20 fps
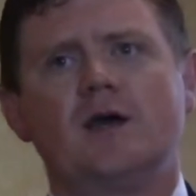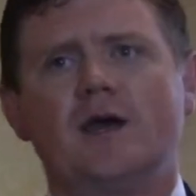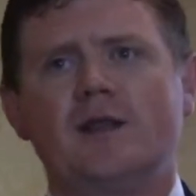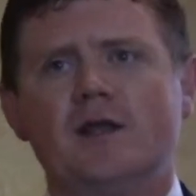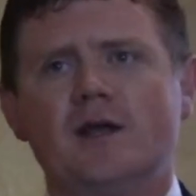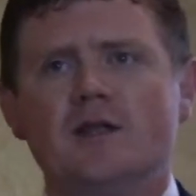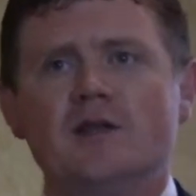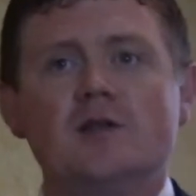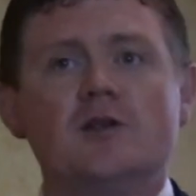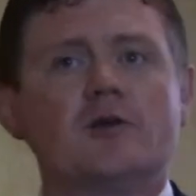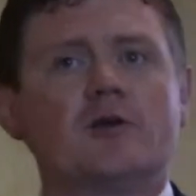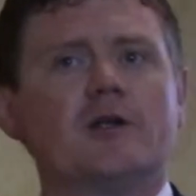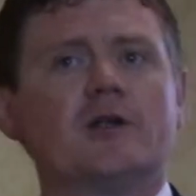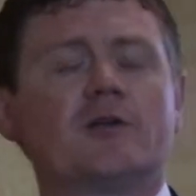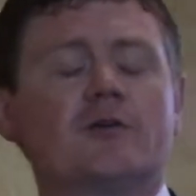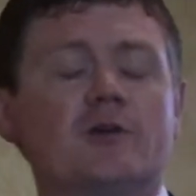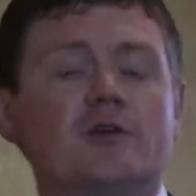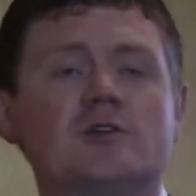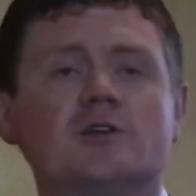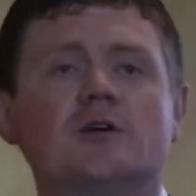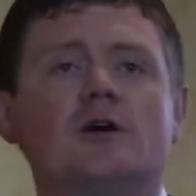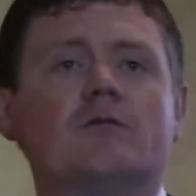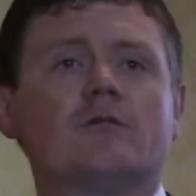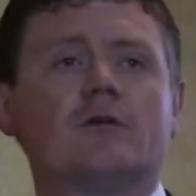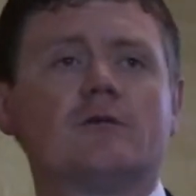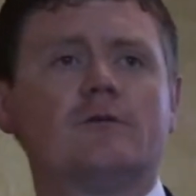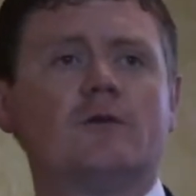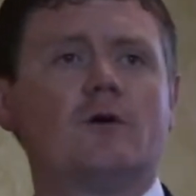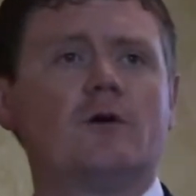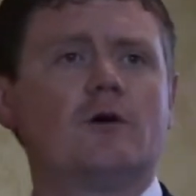And you're increasing
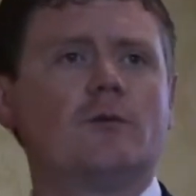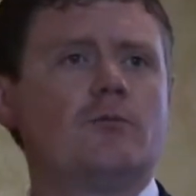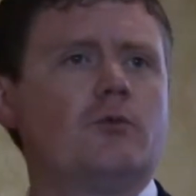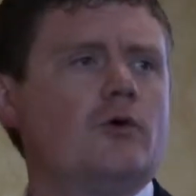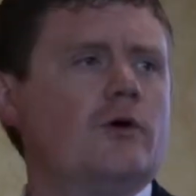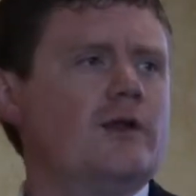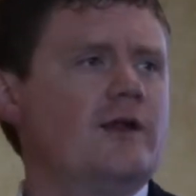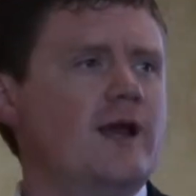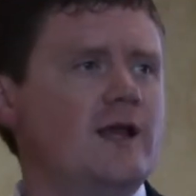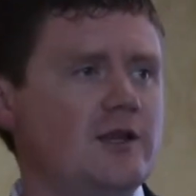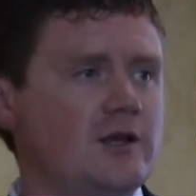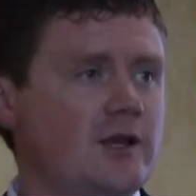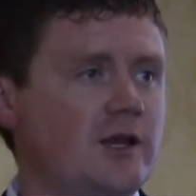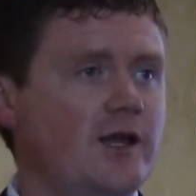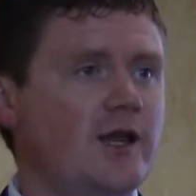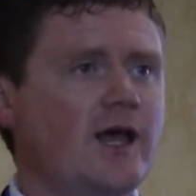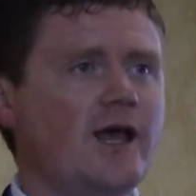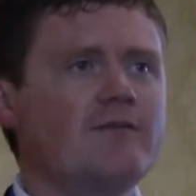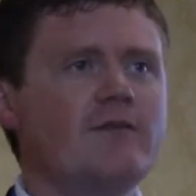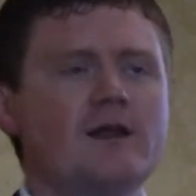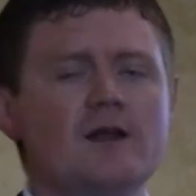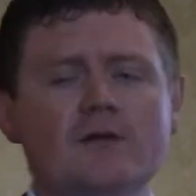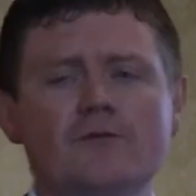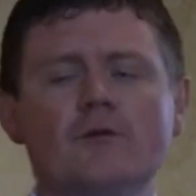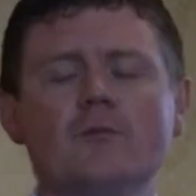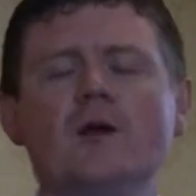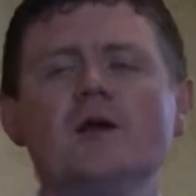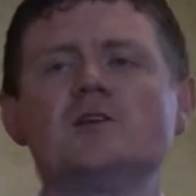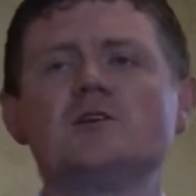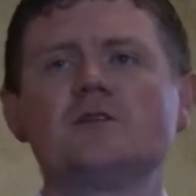over a focal point, and you need to have that
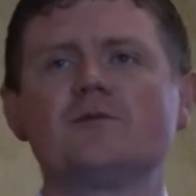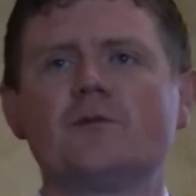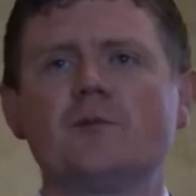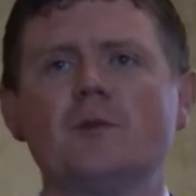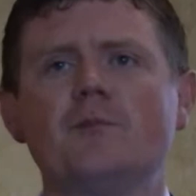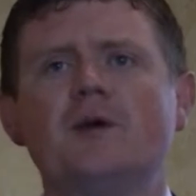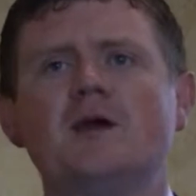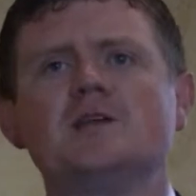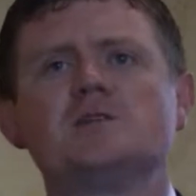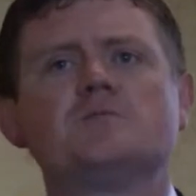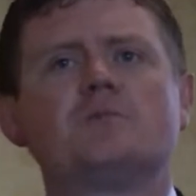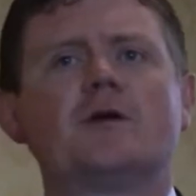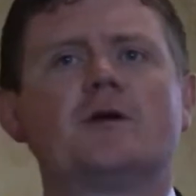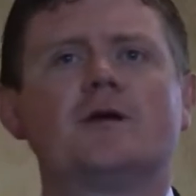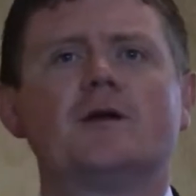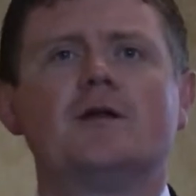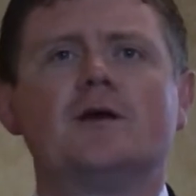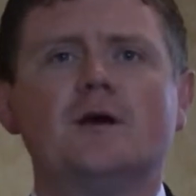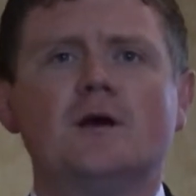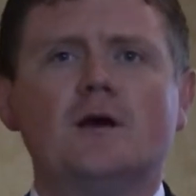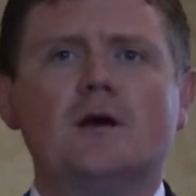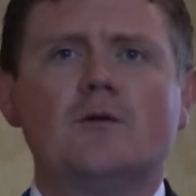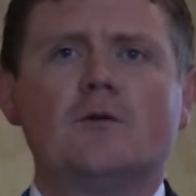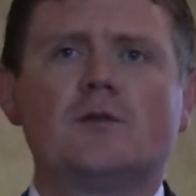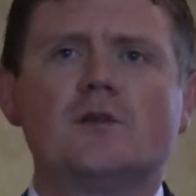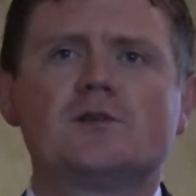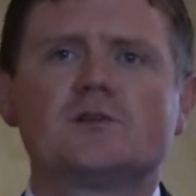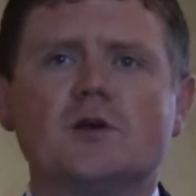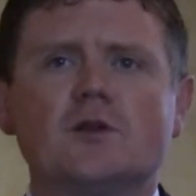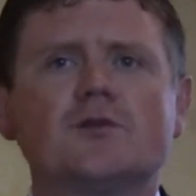information from the base period.
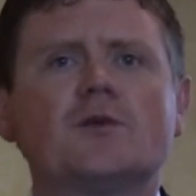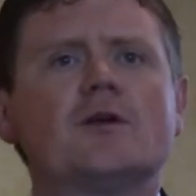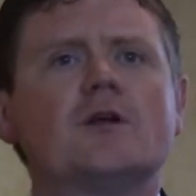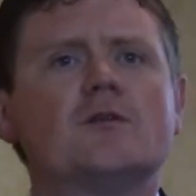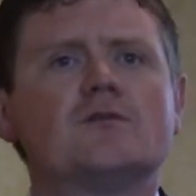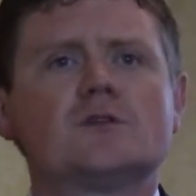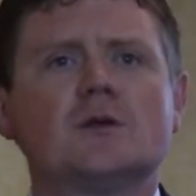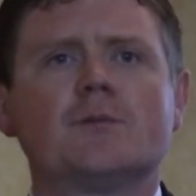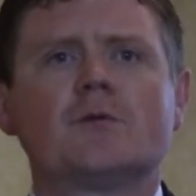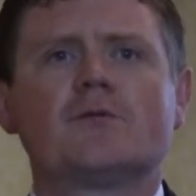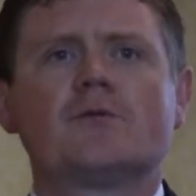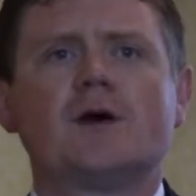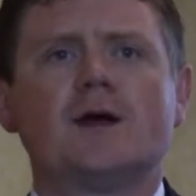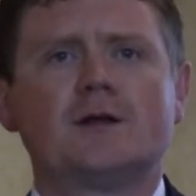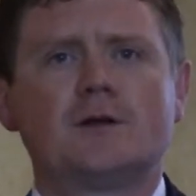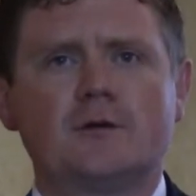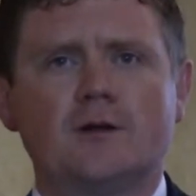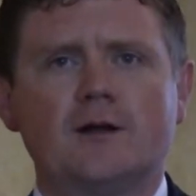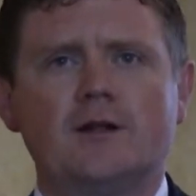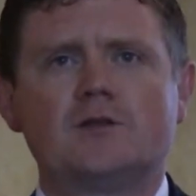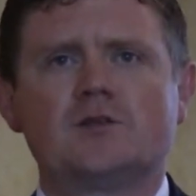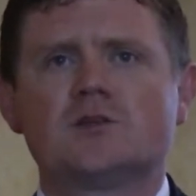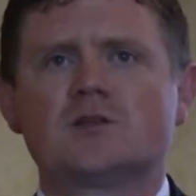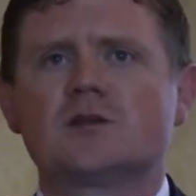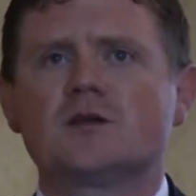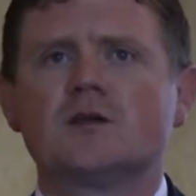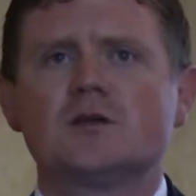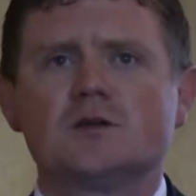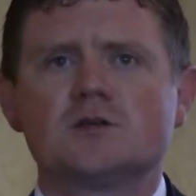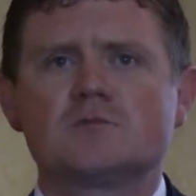Well, this alternative simplified credit
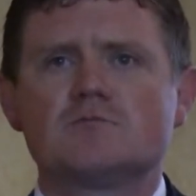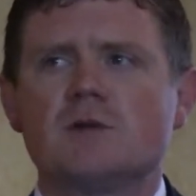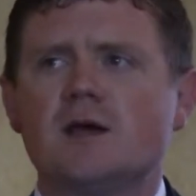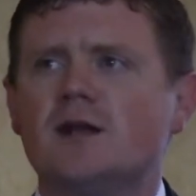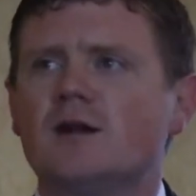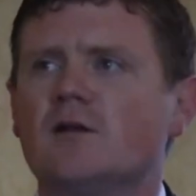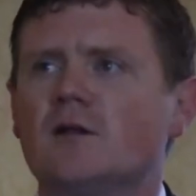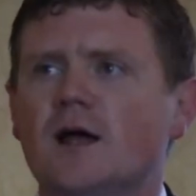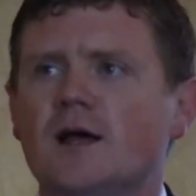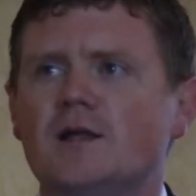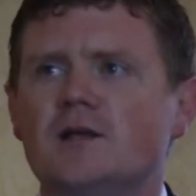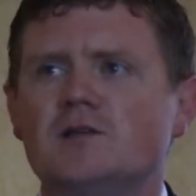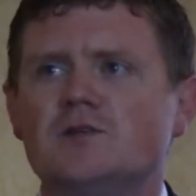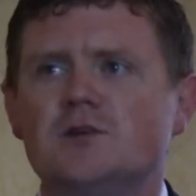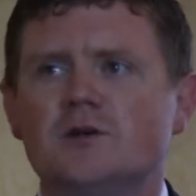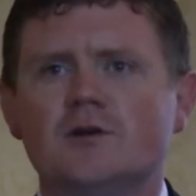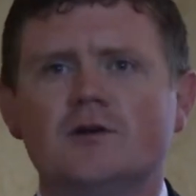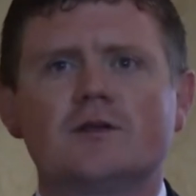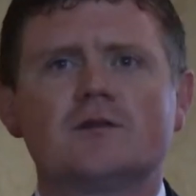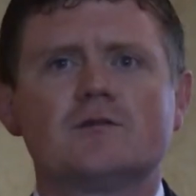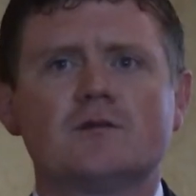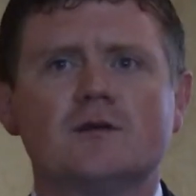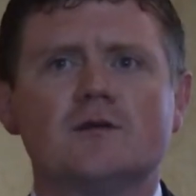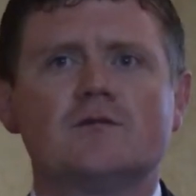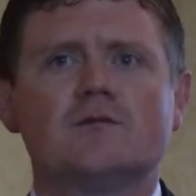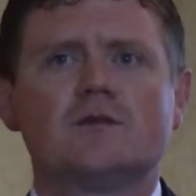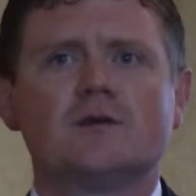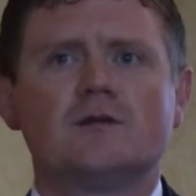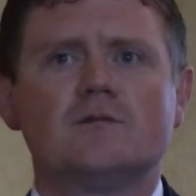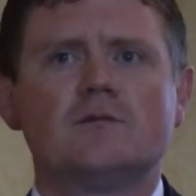just made it a lot easier
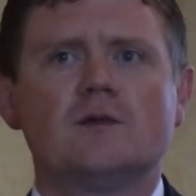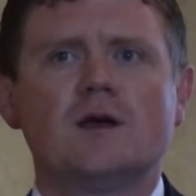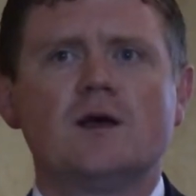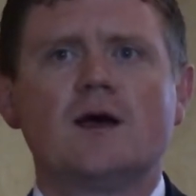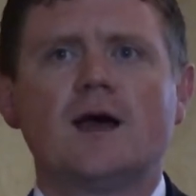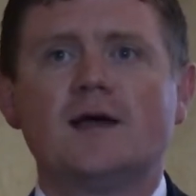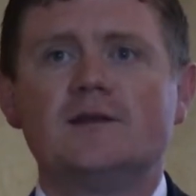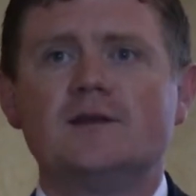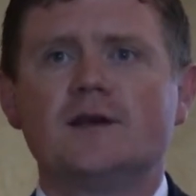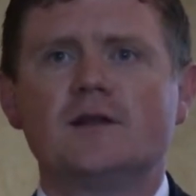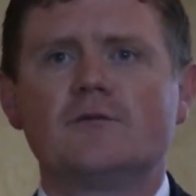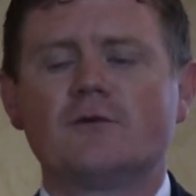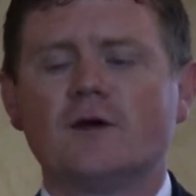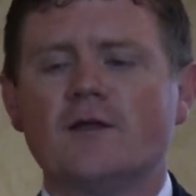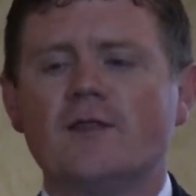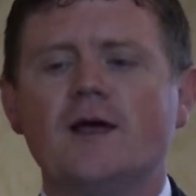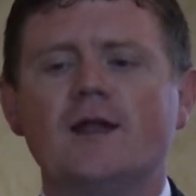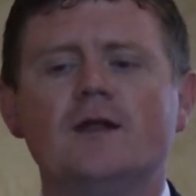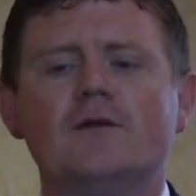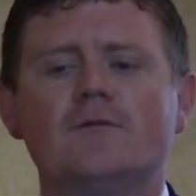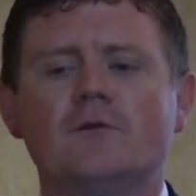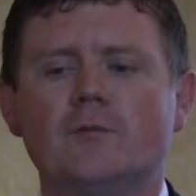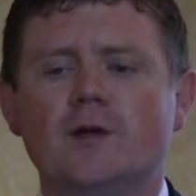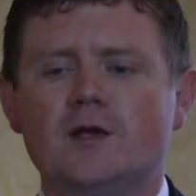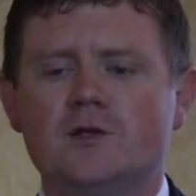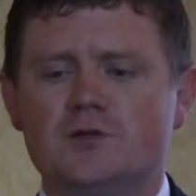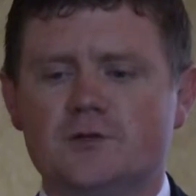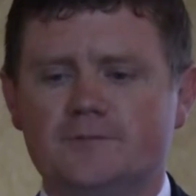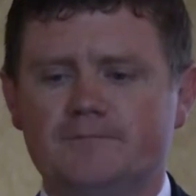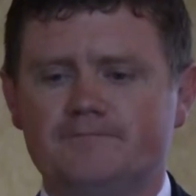to identify that
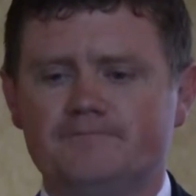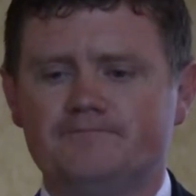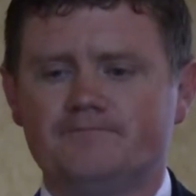information.